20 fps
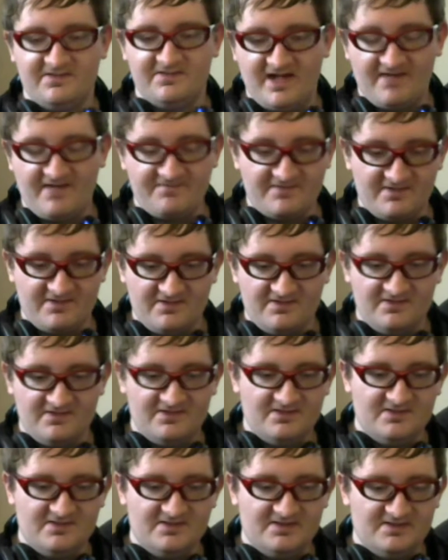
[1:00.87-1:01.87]
after
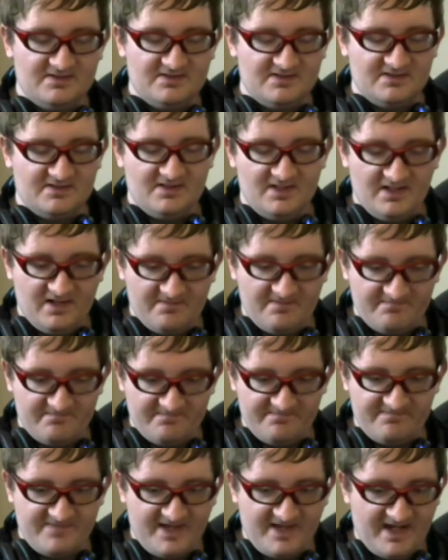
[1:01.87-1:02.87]

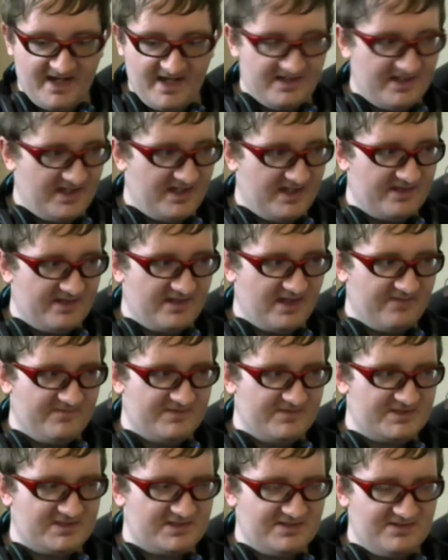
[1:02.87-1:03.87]
that. And I'm not
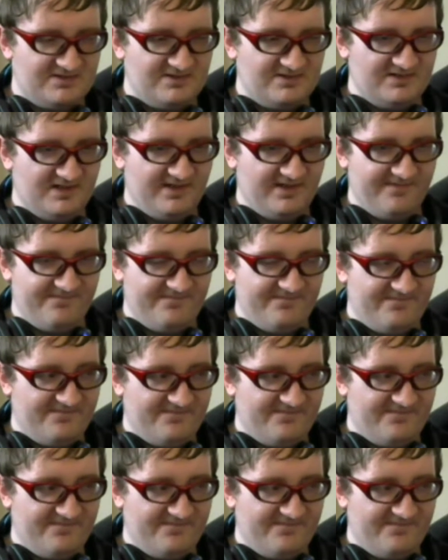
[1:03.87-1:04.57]
even sure if